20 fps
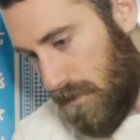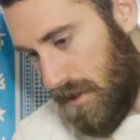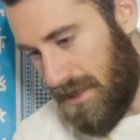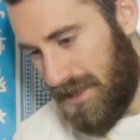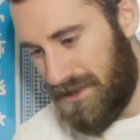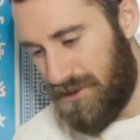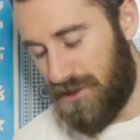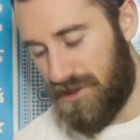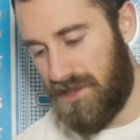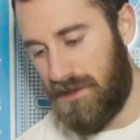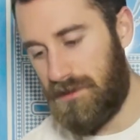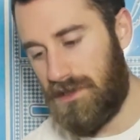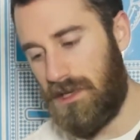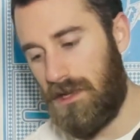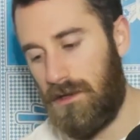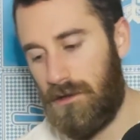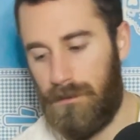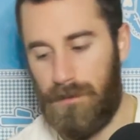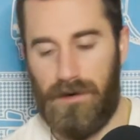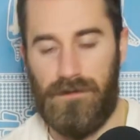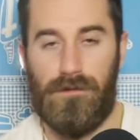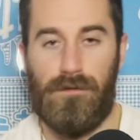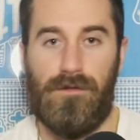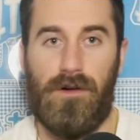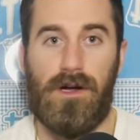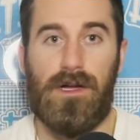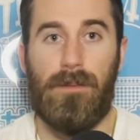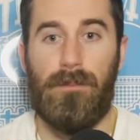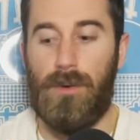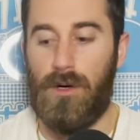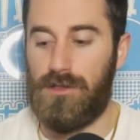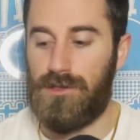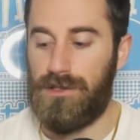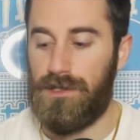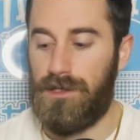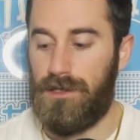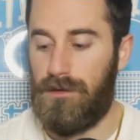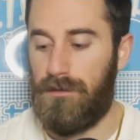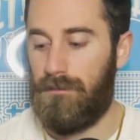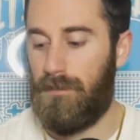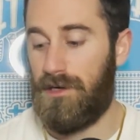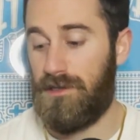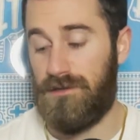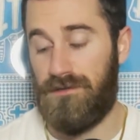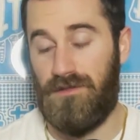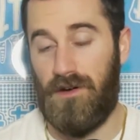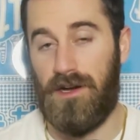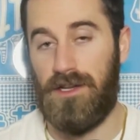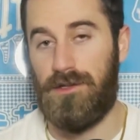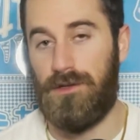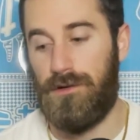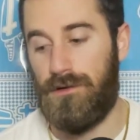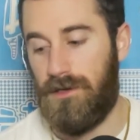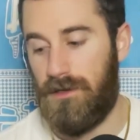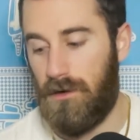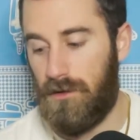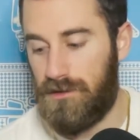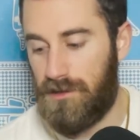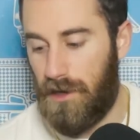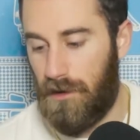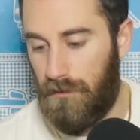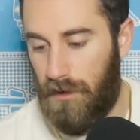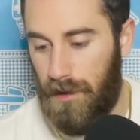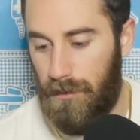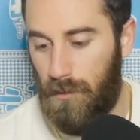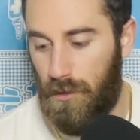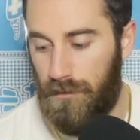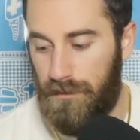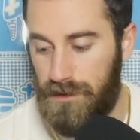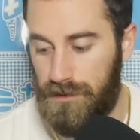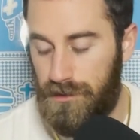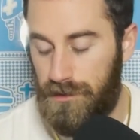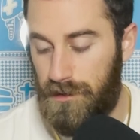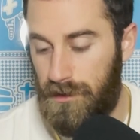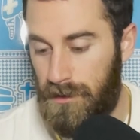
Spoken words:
He just seems like a little bit of a fucking pussy. But he's a funny dude and he knows how to write movies.